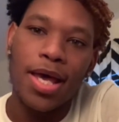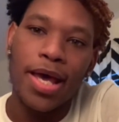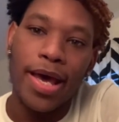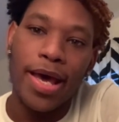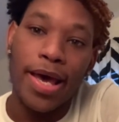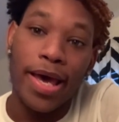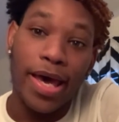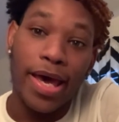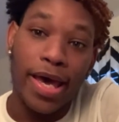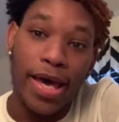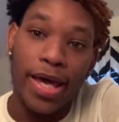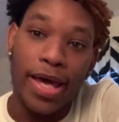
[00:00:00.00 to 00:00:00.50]

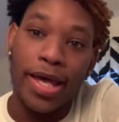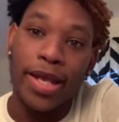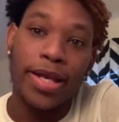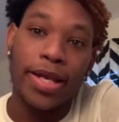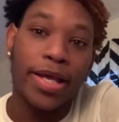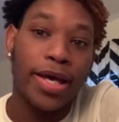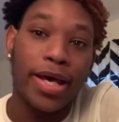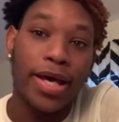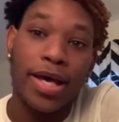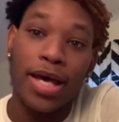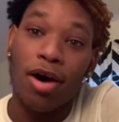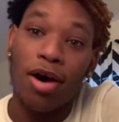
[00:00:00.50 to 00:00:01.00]
And
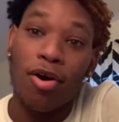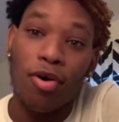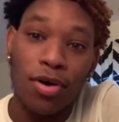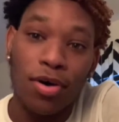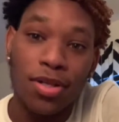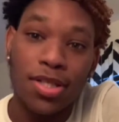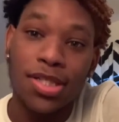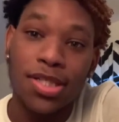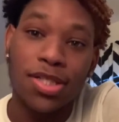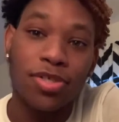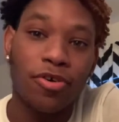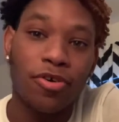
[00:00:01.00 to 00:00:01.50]
all this
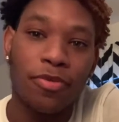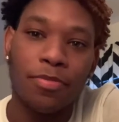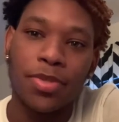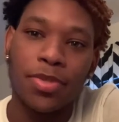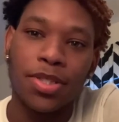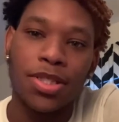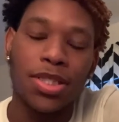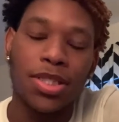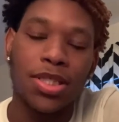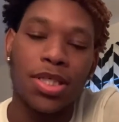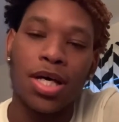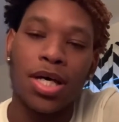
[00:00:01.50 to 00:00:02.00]
is going to
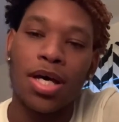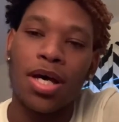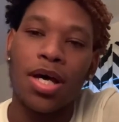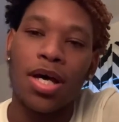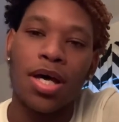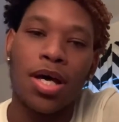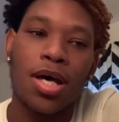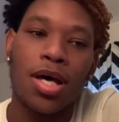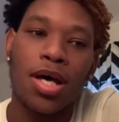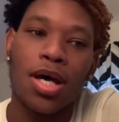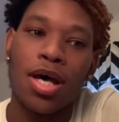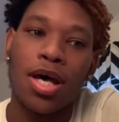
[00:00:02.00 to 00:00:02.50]
be
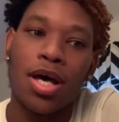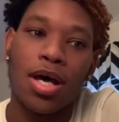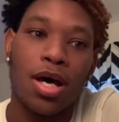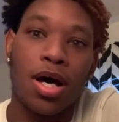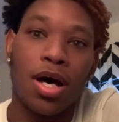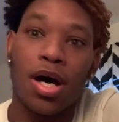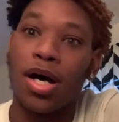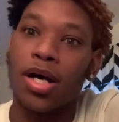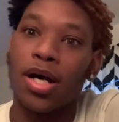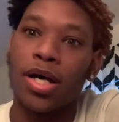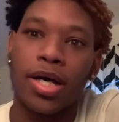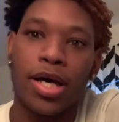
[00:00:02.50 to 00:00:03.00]

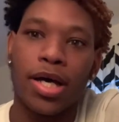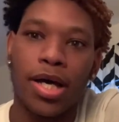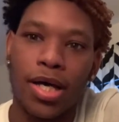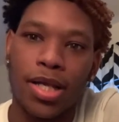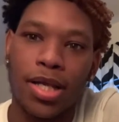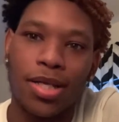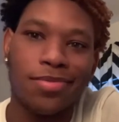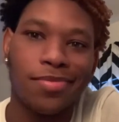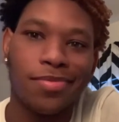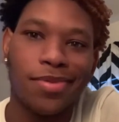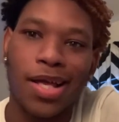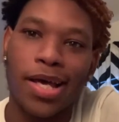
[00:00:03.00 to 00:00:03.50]
uncut.
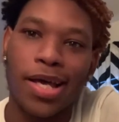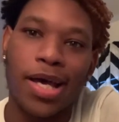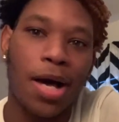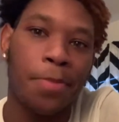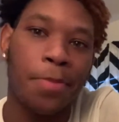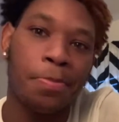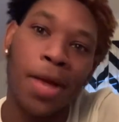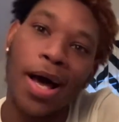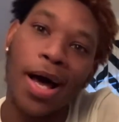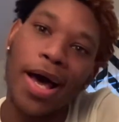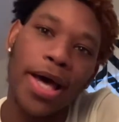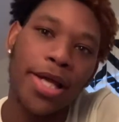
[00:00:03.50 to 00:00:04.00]
Like, I'm
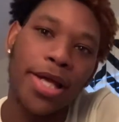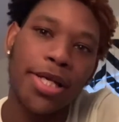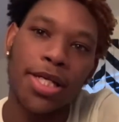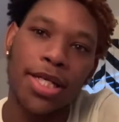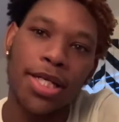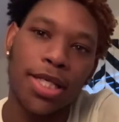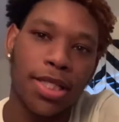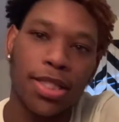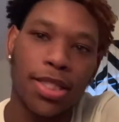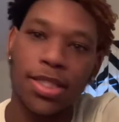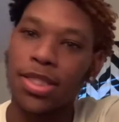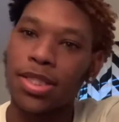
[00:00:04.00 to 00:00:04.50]
not editing
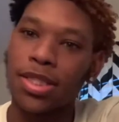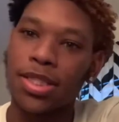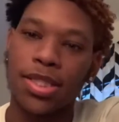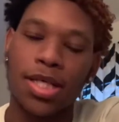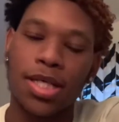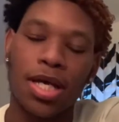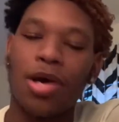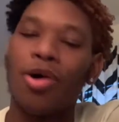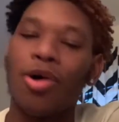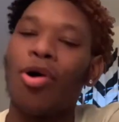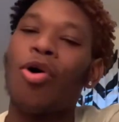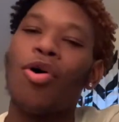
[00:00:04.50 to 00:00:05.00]
this.
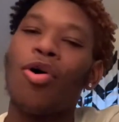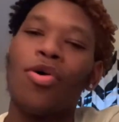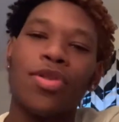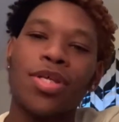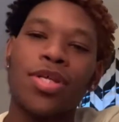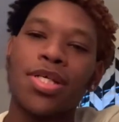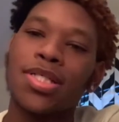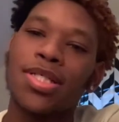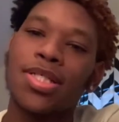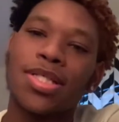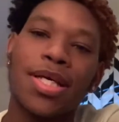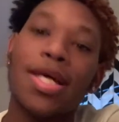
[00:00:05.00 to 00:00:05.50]
All
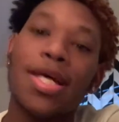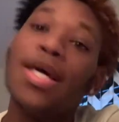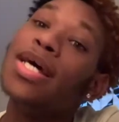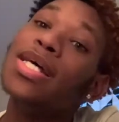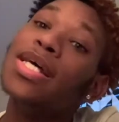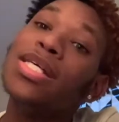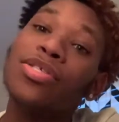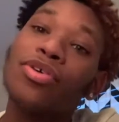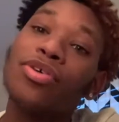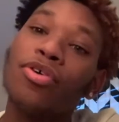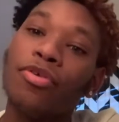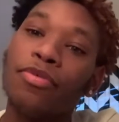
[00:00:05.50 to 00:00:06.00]
this is
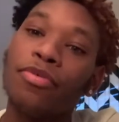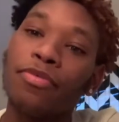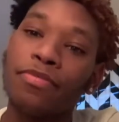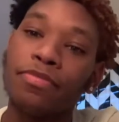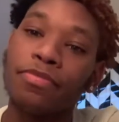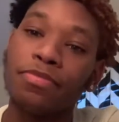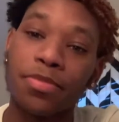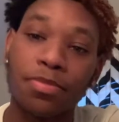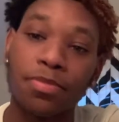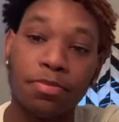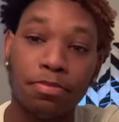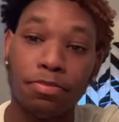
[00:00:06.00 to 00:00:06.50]
going
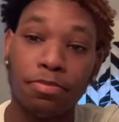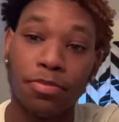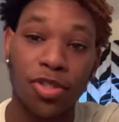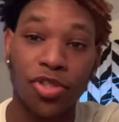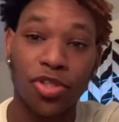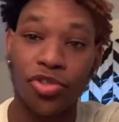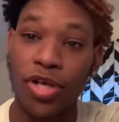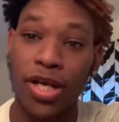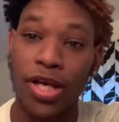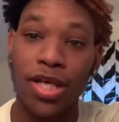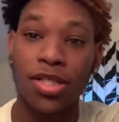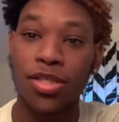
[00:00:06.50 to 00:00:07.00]

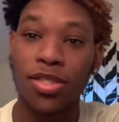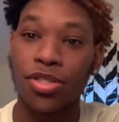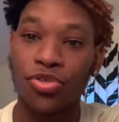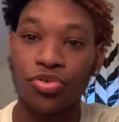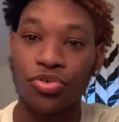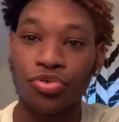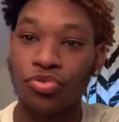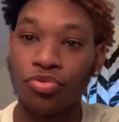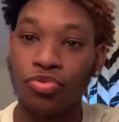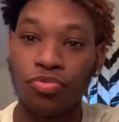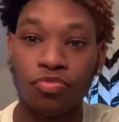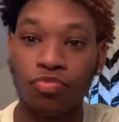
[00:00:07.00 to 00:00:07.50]
straight
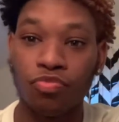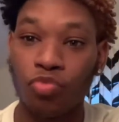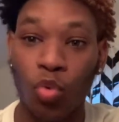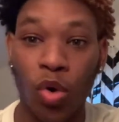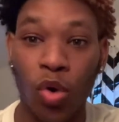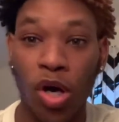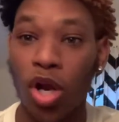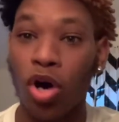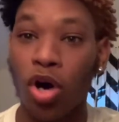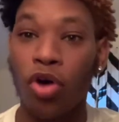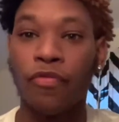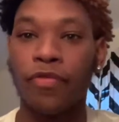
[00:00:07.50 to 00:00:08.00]
into one
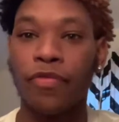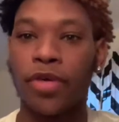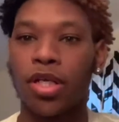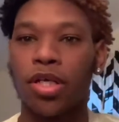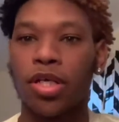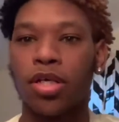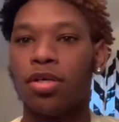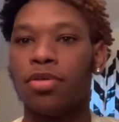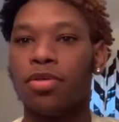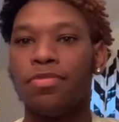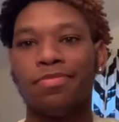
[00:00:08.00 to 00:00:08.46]
whole video.